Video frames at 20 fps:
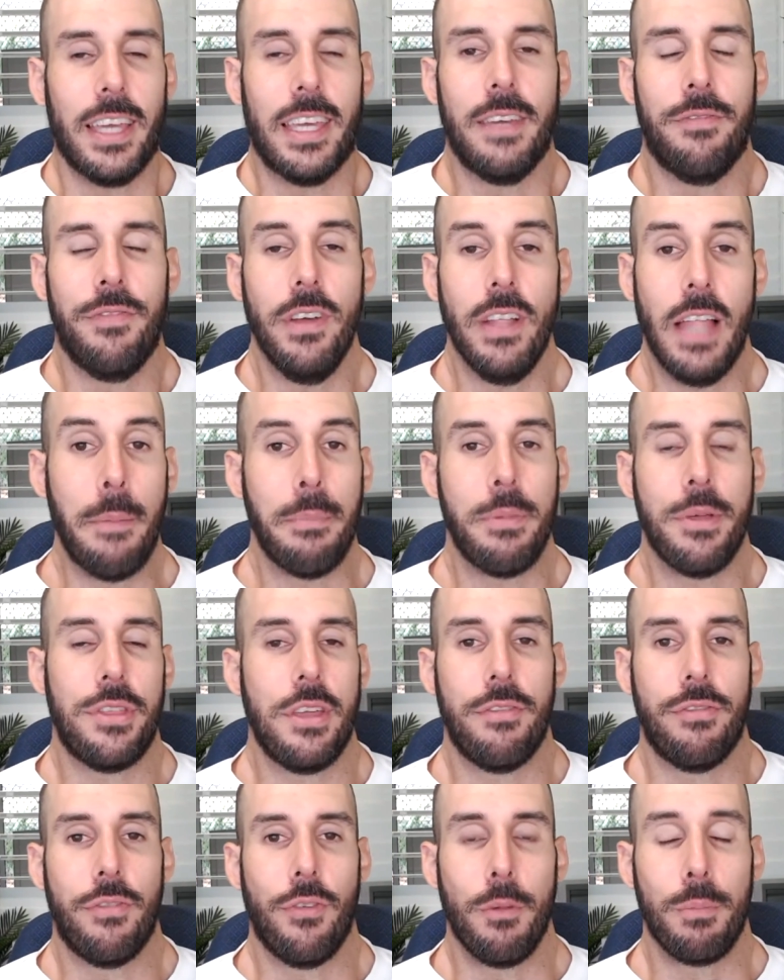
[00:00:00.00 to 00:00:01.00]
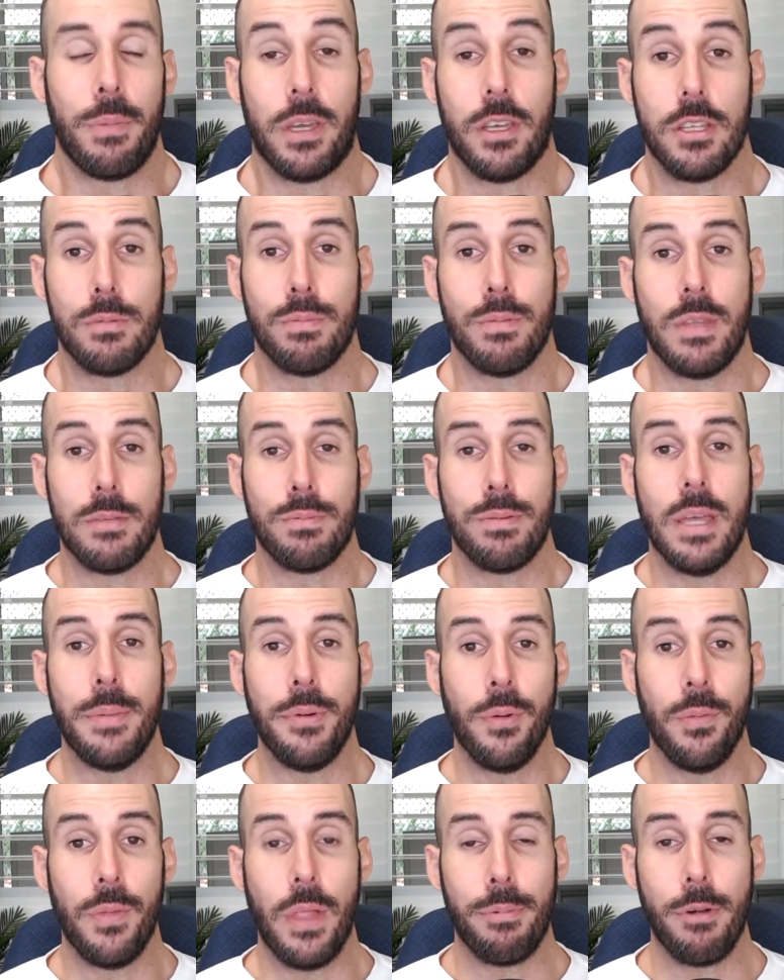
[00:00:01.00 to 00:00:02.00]
can feel empathy for it because these
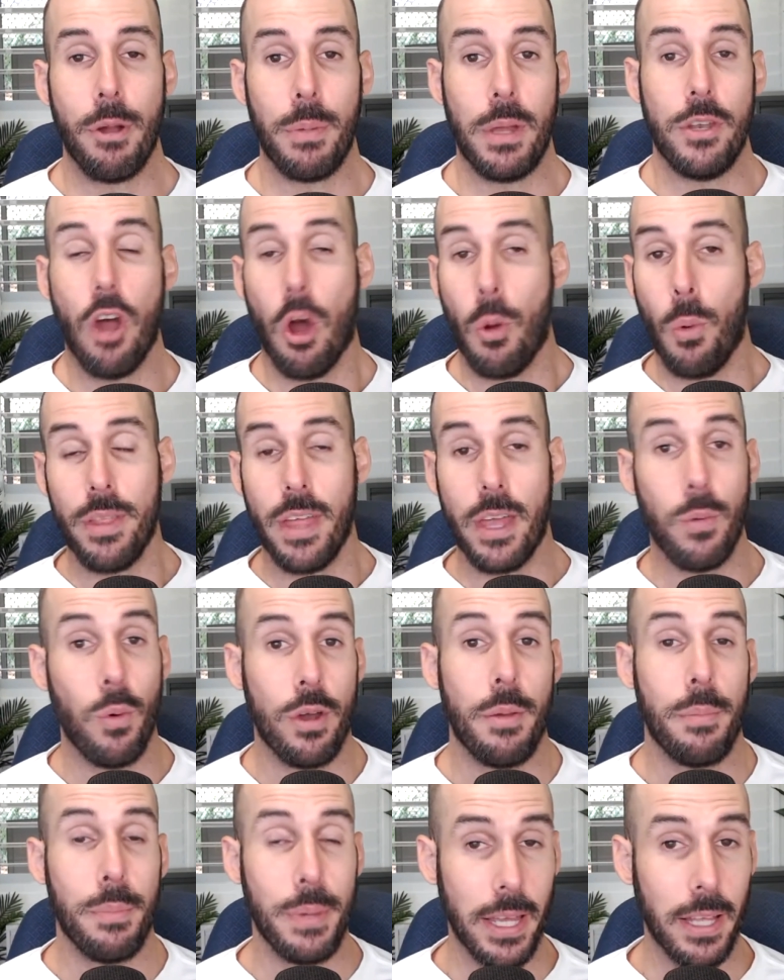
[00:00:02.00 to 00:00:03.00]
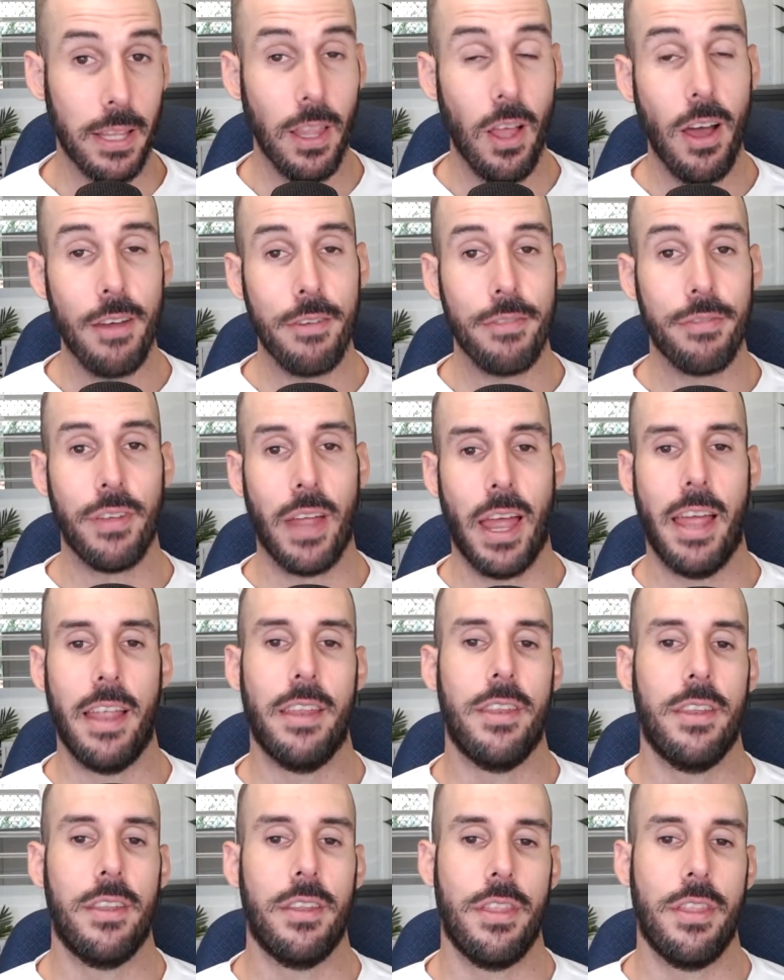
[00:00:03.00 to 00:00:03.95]
people, they're probably not where they want to be in life. And